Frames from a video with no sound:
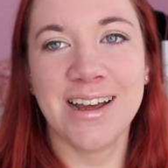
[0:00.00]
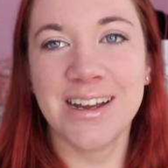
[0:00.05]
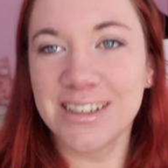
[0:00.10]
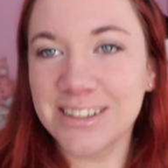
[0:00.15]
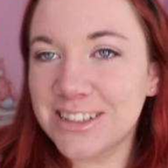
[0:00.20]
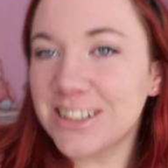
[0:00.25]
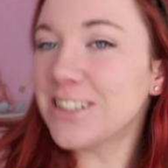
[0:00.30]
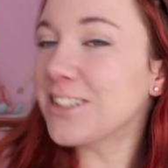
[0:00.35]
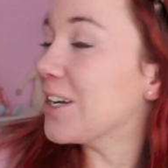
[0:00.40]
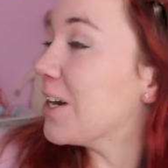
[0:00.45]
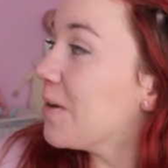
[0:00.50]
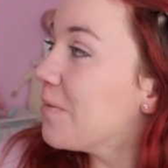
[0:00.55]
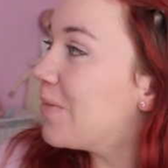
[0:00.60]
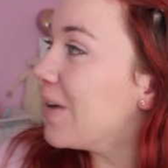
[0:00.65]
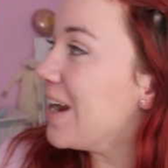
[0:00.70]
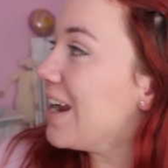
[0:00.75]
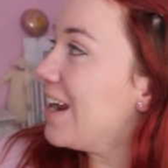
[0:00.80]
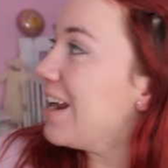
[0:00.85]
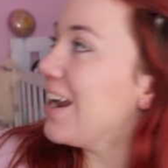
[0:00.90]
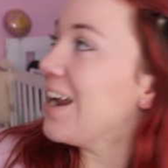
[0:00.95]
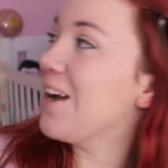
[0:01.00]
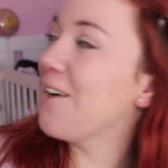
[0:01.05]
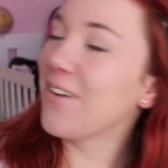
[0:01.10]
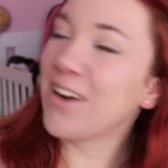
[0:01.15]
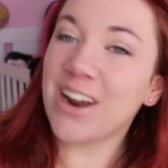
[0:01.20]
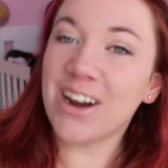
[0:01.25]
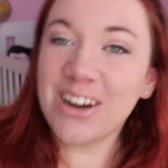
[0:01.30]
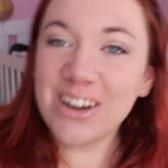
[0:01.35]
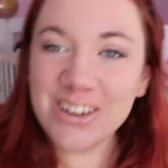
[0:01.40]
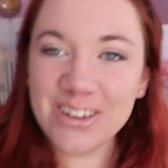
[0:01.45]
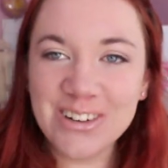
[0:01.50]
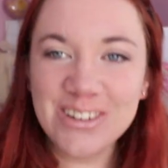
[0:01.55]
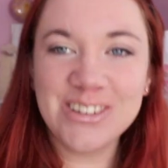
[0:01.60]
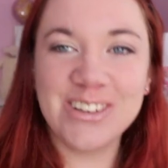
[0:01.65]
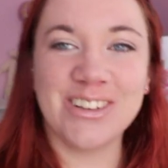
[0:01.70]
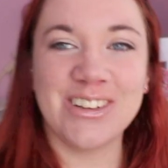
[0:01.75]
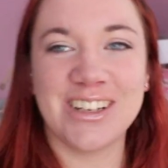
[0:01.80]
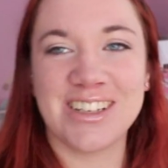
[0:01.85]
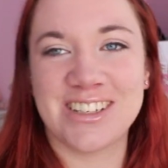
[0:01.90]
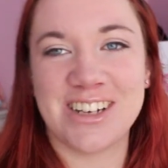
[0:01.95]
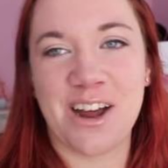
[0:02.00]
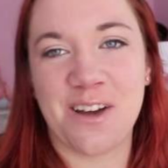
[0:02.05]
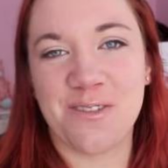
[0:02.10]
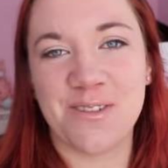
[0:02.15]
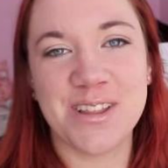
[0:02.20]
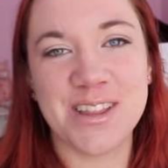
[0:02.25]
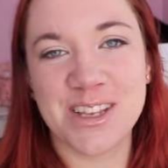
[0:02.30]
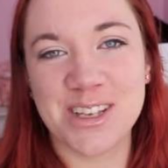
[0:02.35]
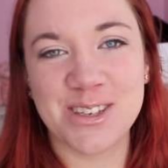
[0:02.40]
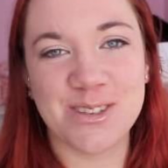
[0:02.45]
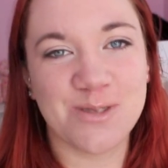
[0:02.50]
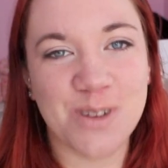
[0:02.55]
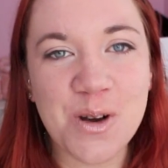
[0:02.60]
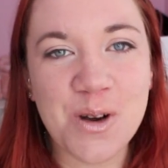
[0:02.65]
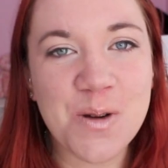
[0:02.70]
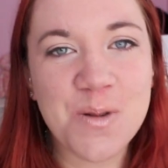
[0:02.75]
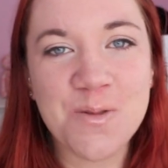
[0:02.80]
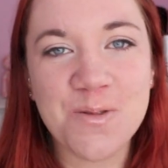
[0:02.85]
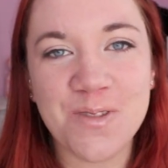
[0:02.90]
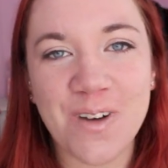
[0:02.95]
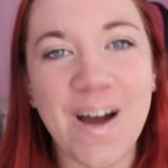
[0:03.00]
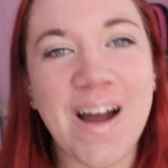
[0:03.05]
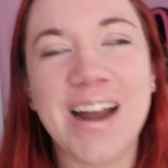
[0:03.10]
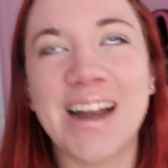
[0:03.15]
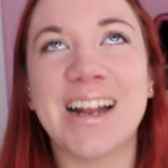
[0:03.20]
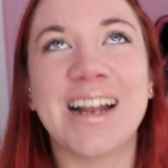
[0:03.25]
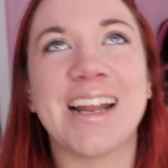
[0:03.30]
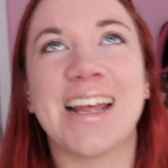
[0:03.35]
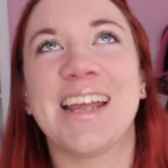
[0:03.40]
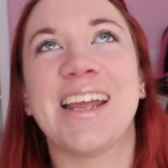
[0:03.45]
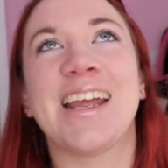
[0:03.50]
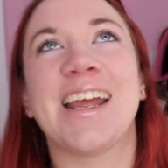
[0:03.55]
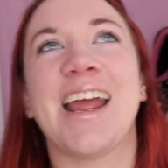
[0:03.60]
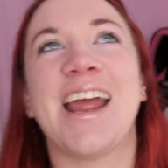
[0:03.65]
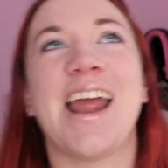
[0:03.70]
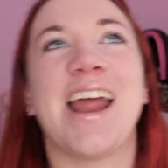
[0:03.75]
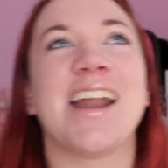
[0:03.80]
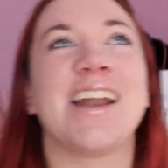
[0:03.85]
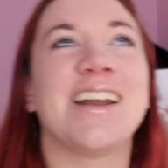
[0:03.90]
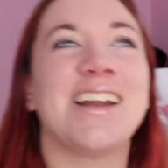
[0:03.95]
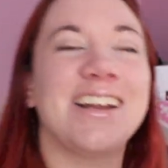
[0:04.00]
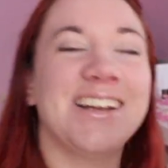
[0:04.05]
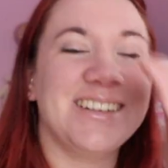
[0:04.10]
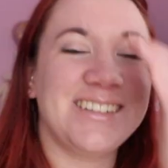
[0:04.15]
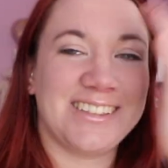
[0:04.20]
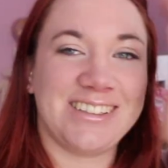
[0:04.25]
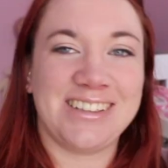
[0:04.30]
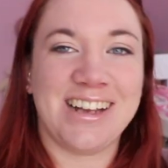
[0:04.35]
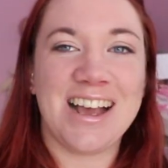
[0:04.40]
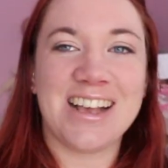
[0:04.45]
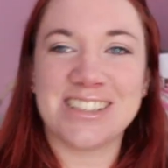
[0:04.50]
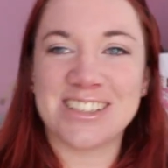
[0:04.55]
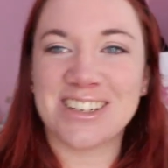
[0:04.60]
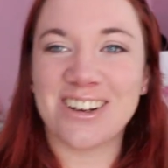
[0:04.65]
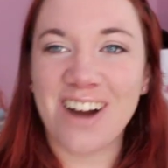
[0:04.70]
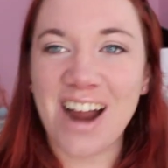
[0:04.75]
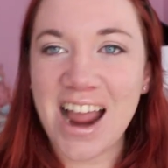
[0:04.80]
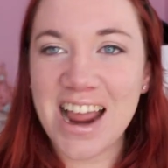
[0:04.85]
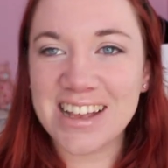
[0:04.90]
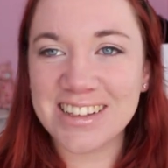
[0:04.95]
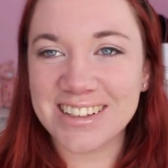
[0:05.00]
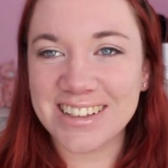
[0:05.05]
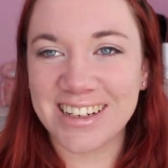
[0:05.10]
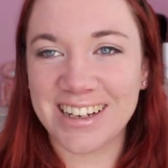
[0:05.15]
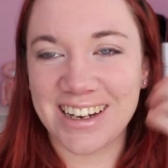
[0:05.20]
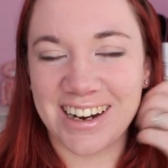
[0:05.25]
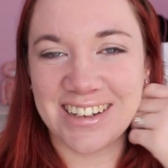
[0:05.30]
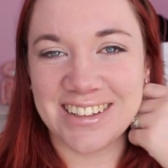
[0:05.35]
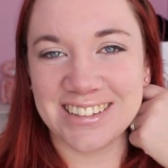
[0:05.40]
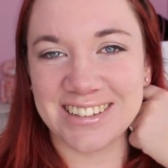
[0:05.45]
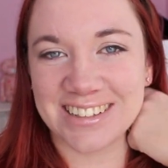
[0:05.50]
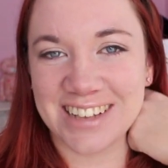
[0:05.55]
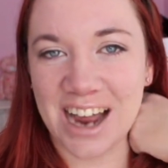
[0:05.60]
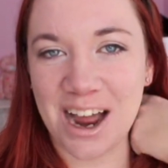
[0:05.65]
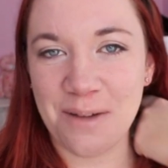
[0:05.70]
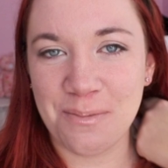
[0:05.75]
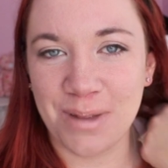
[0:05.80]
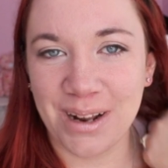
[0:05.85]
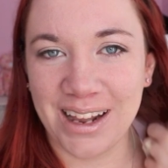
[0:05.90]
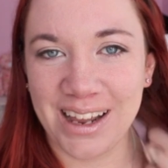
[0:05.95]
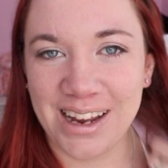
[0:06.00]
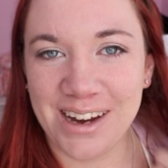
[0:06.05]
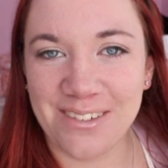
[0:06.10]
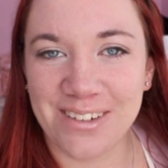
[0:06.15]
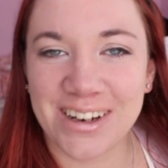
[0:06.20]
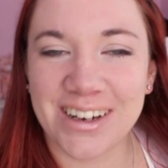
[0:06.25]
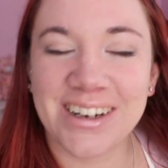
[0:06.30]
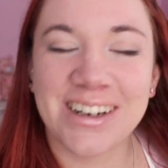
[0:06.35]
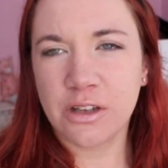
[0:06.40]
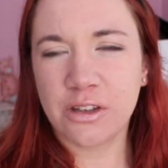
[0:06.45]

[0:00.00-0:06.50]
She's gonna be here. We're gonna use all the stuff in this room finally, and it's just crazy. I just can't believe it.